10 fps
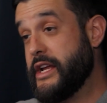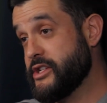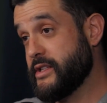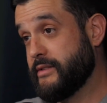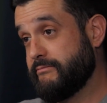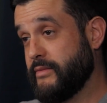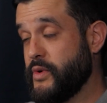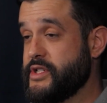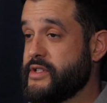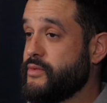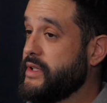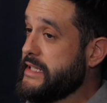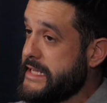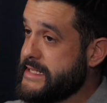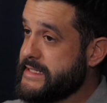agent, which is really
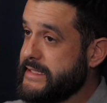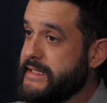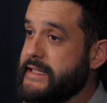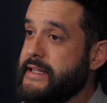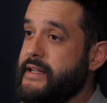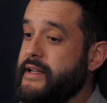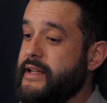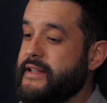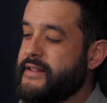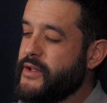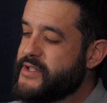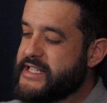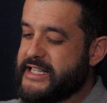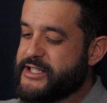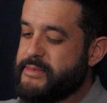nice. Those
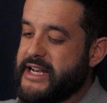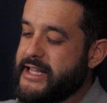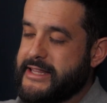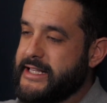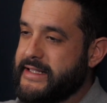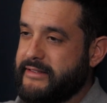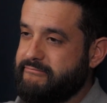things you may not think